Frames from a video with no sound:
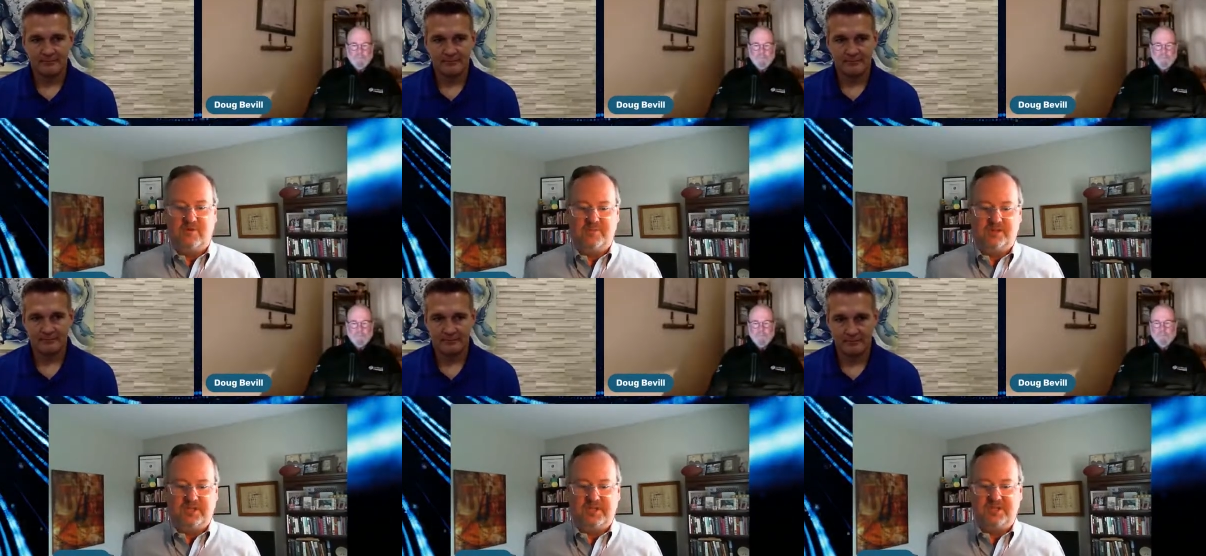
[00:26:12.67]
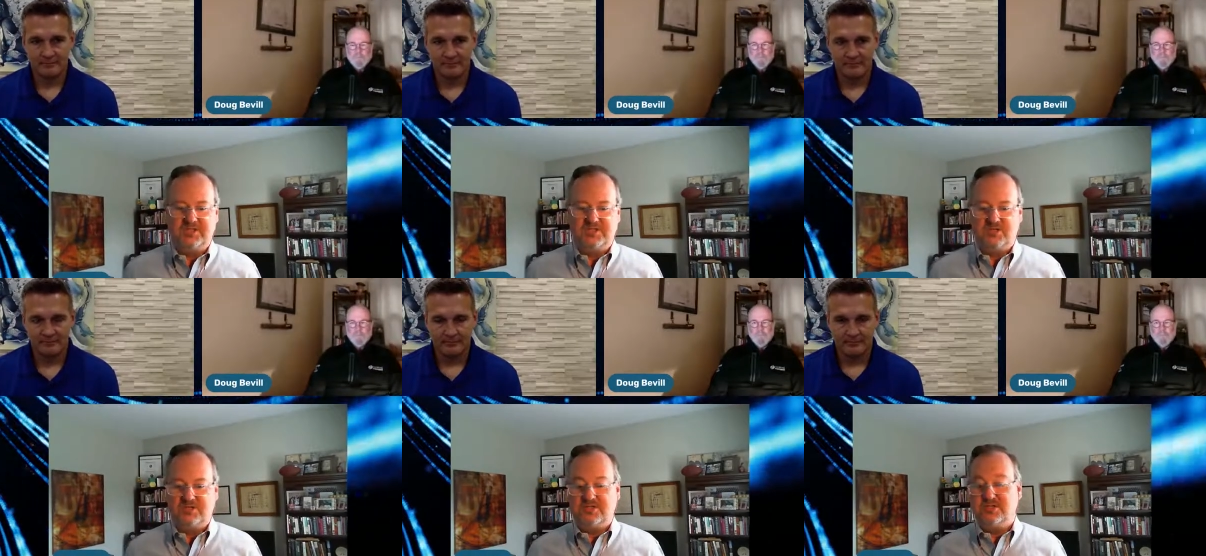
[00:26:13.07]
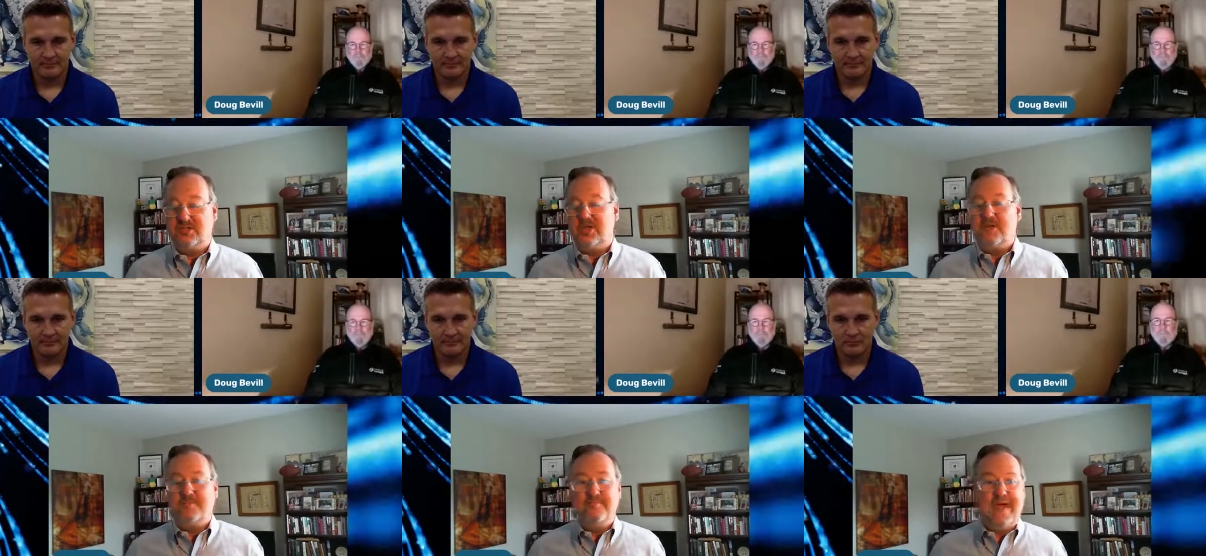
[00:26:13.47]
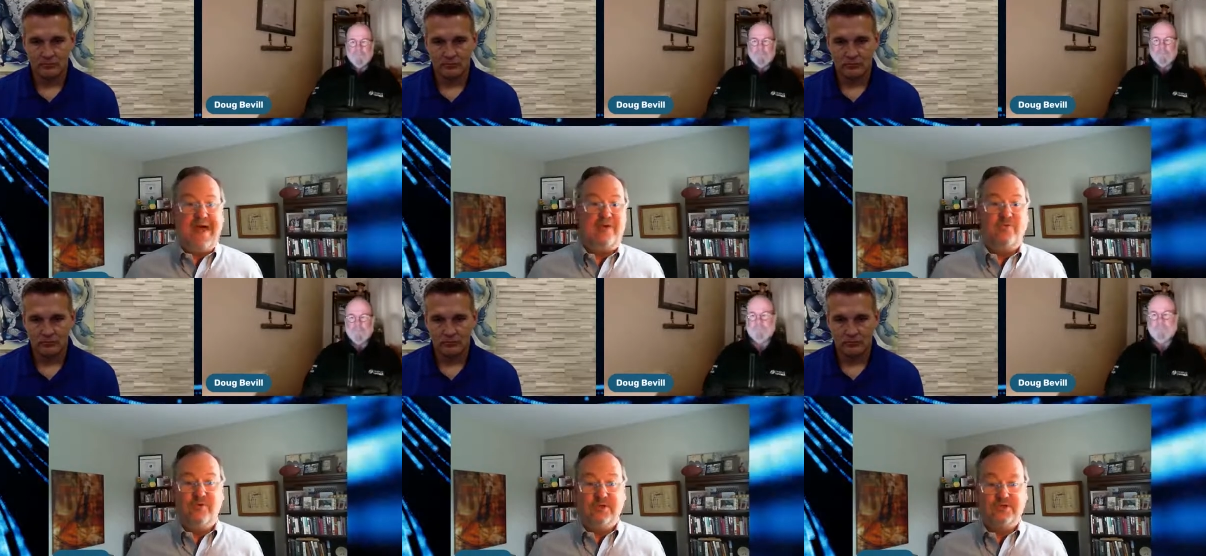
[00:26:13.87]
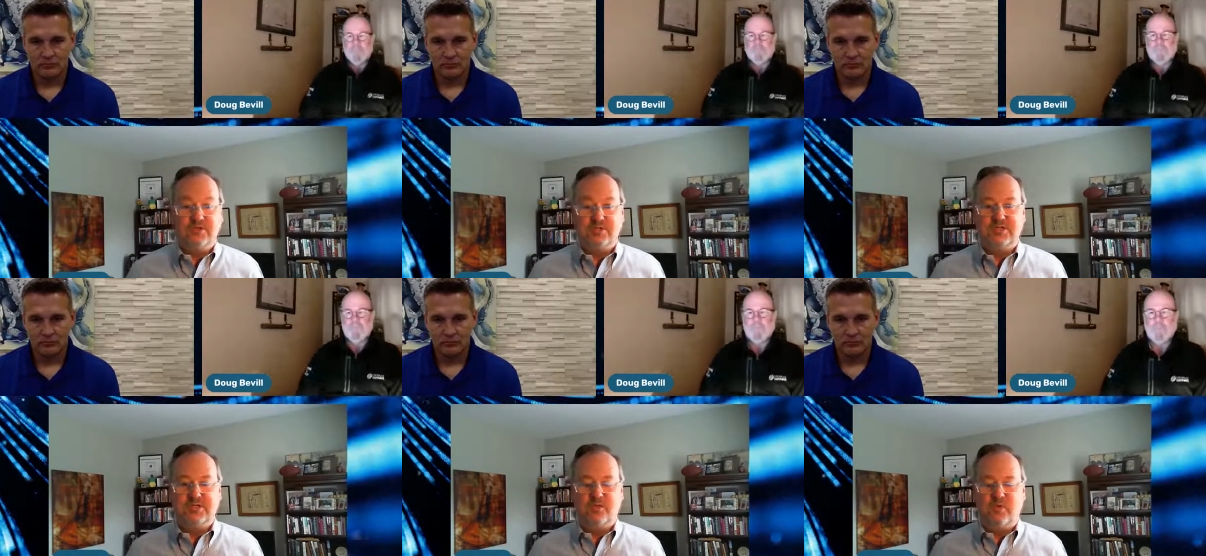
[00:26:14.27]
Speaker 1: from the listeners. Matt
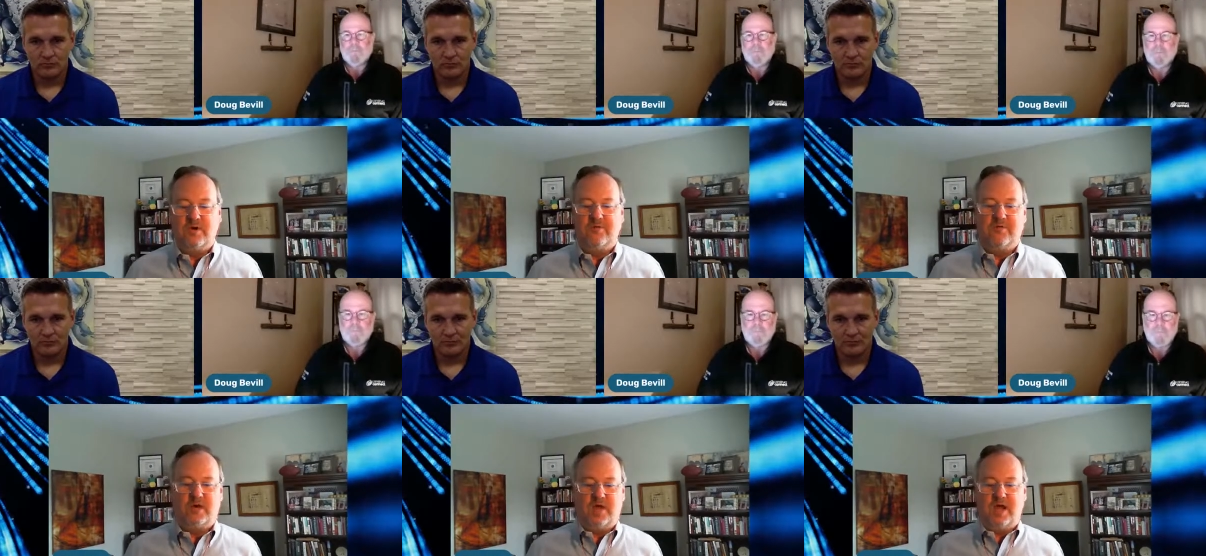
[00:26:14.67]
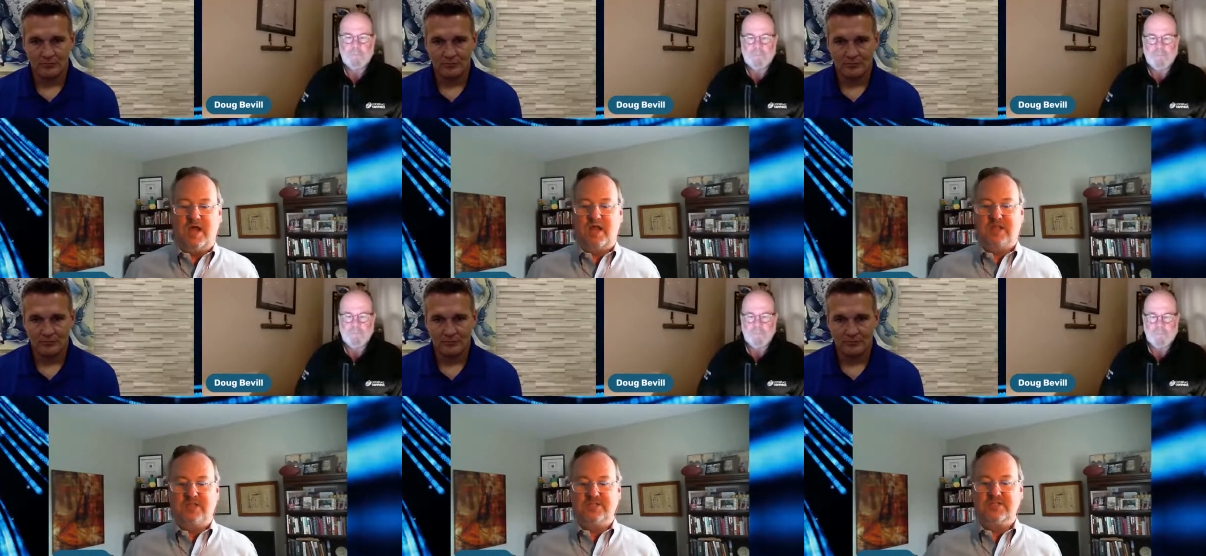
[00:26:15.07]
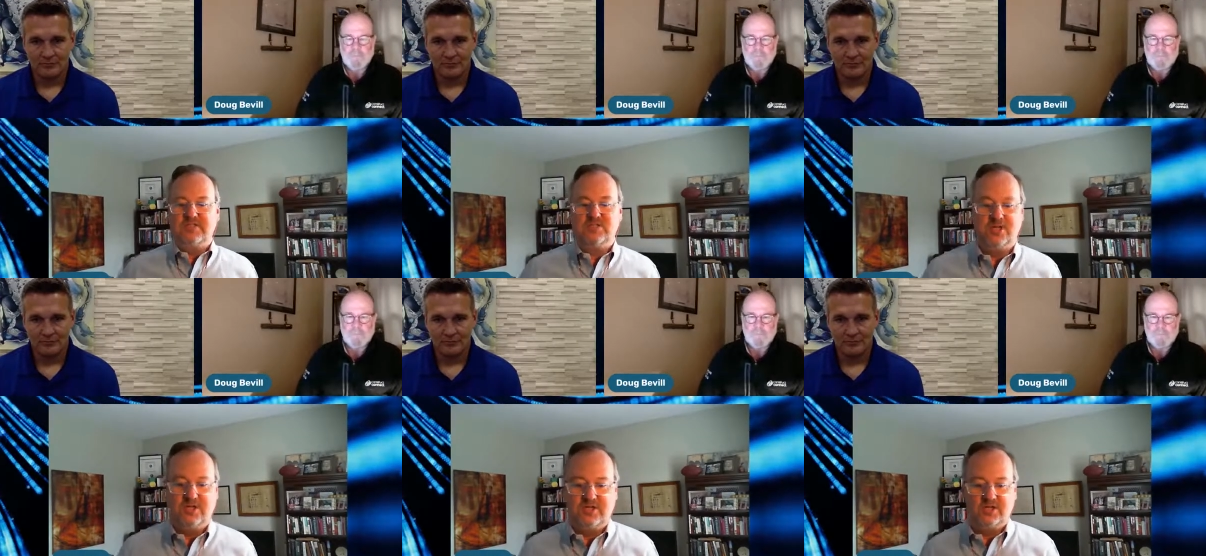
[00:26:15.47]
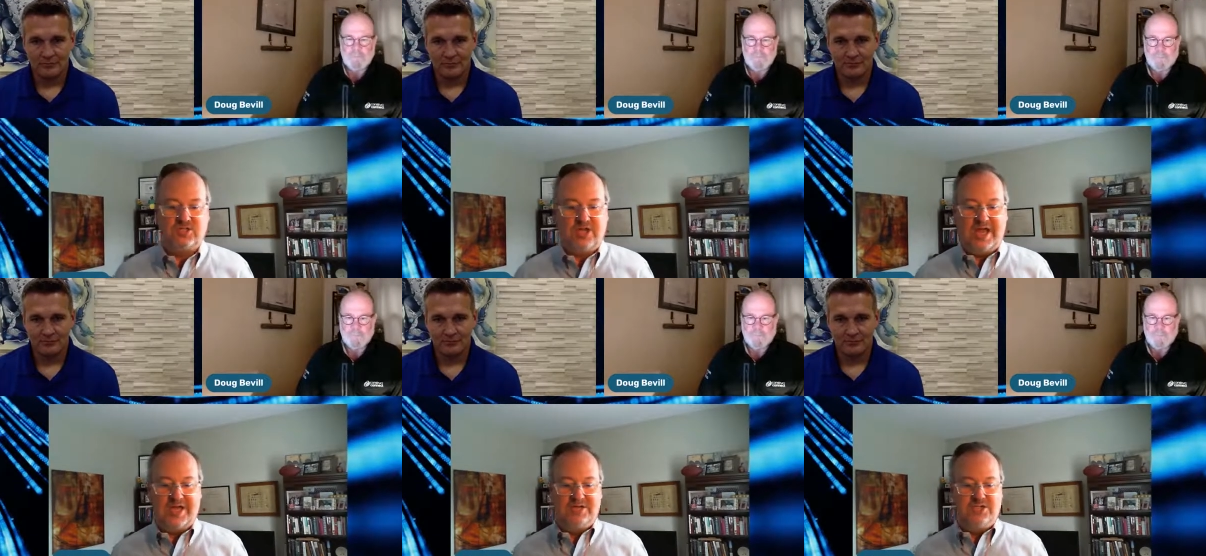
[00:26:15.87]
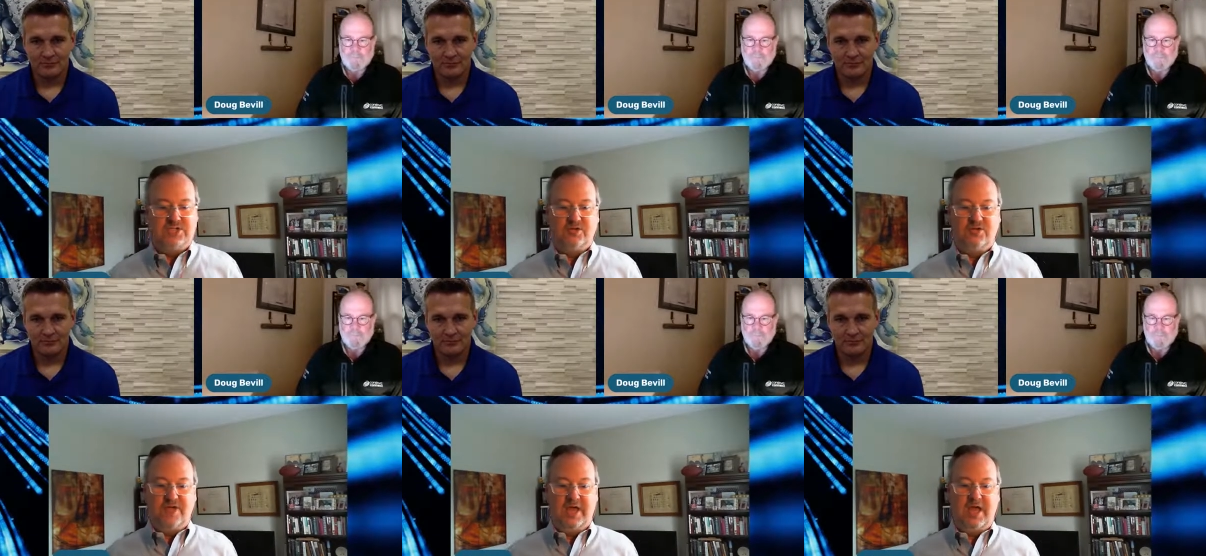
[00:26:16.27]
Richardson, one of our colleagues, is on the chat
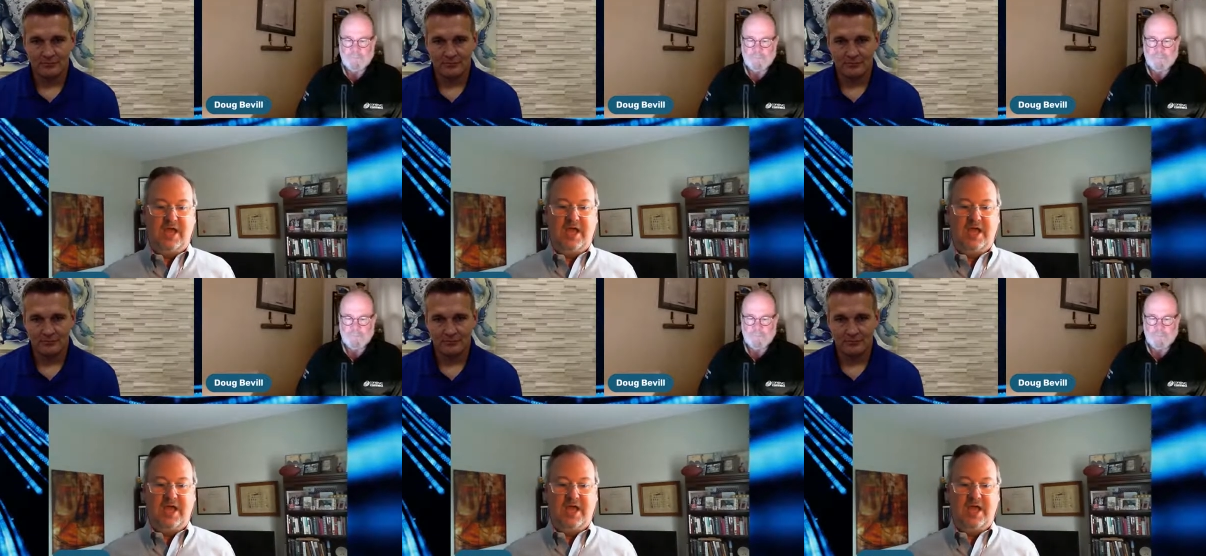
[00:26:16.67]
too,